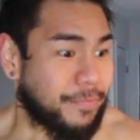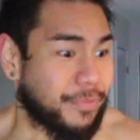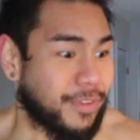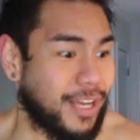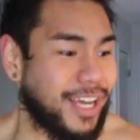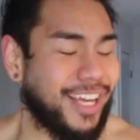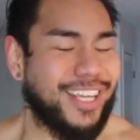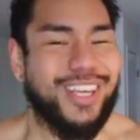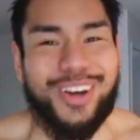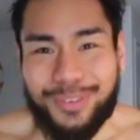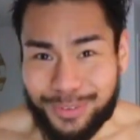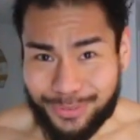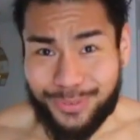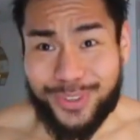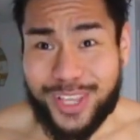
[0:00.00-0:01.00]
you
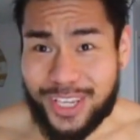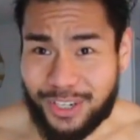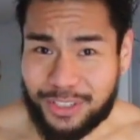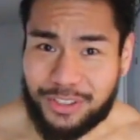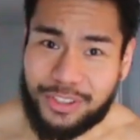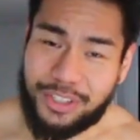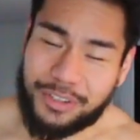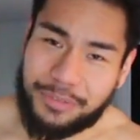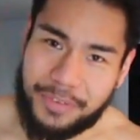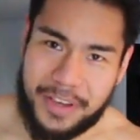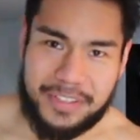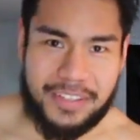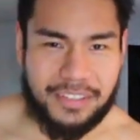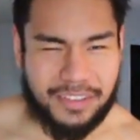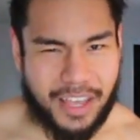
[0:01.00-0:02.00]
almost feel like you're
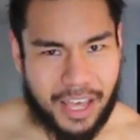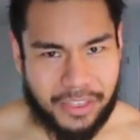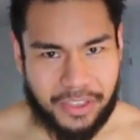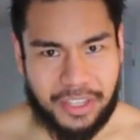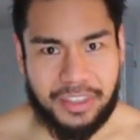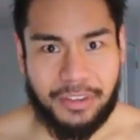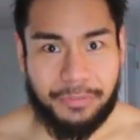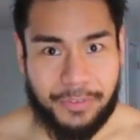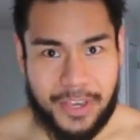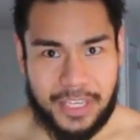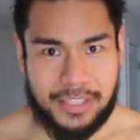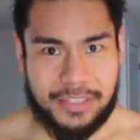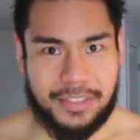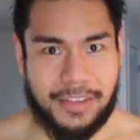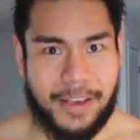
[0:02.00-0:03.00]
facing death in the
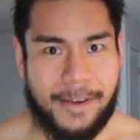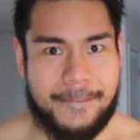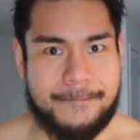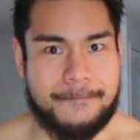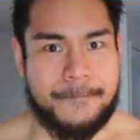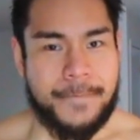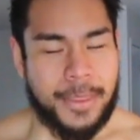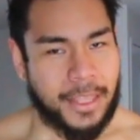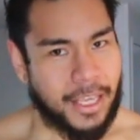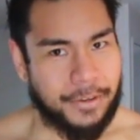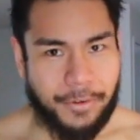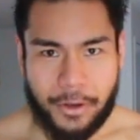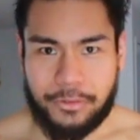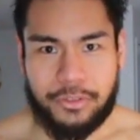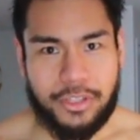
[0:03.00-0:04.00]
face.
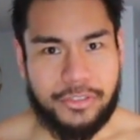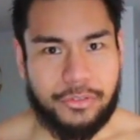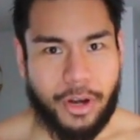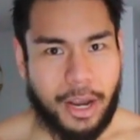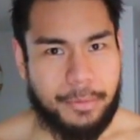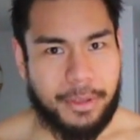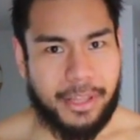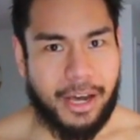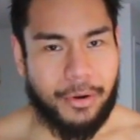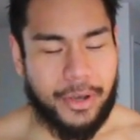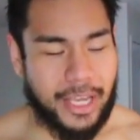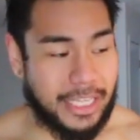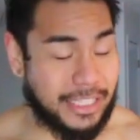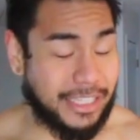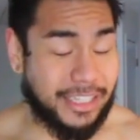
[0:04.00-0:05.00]
If I was to describe it that
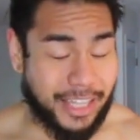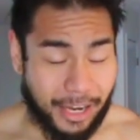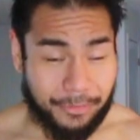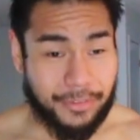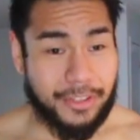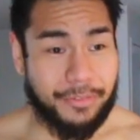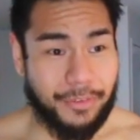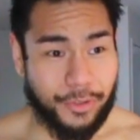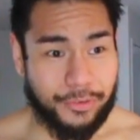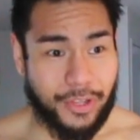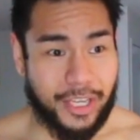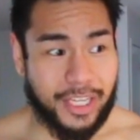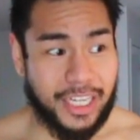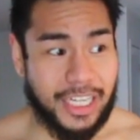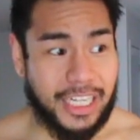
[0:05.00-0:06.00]
way, it definitely feels
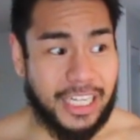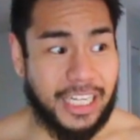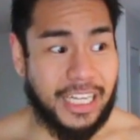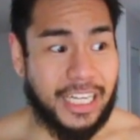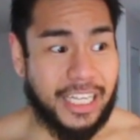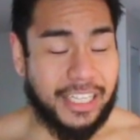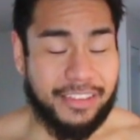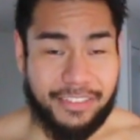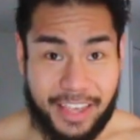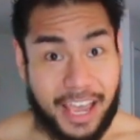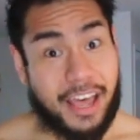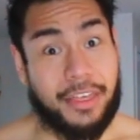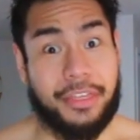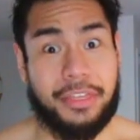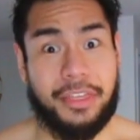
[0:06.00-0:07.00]
like
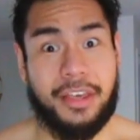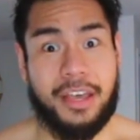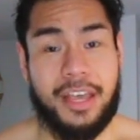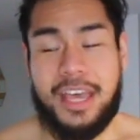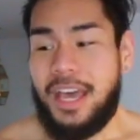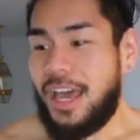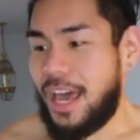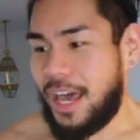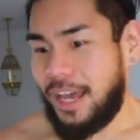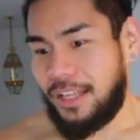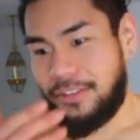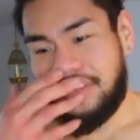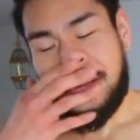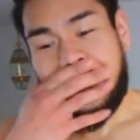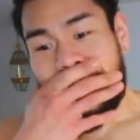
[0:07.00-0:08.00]
death.
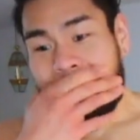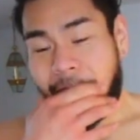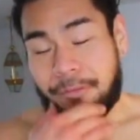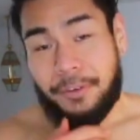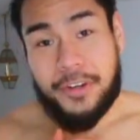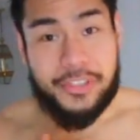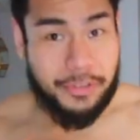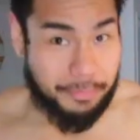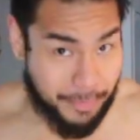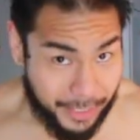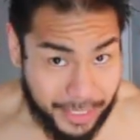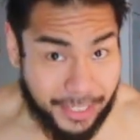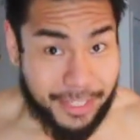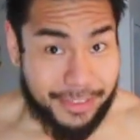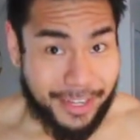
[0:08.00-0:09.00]
And the first
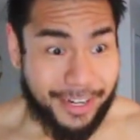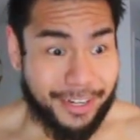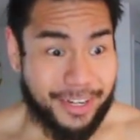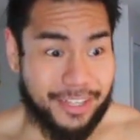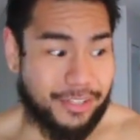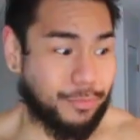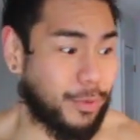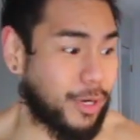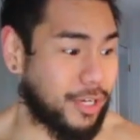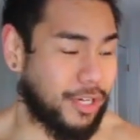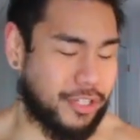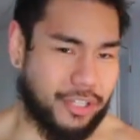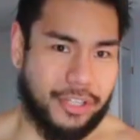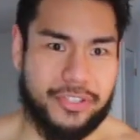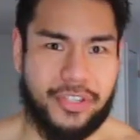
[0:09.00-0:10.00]
minute in there is where
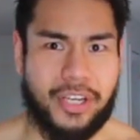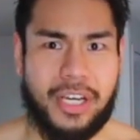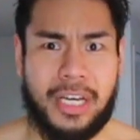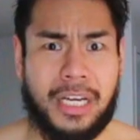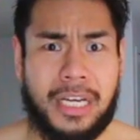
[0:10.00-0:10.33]
you're just